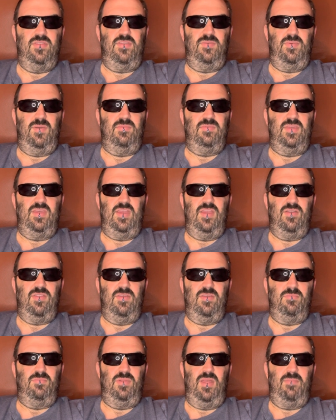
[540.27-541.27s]
to be able to hear
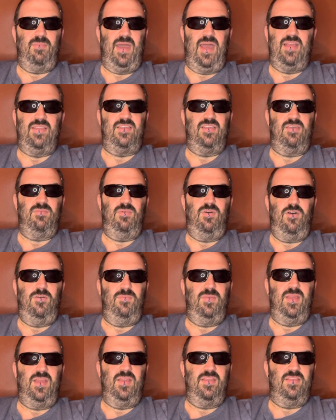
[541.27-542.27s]
them play basketball,
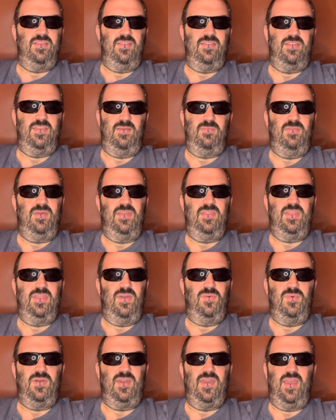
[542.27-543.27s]
because it seemed like they
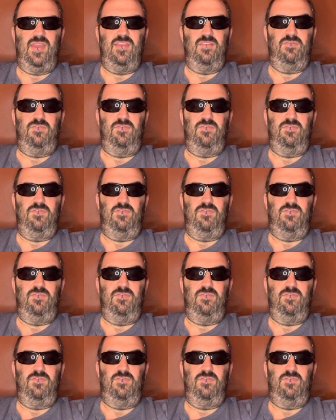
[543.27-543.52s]
were kind of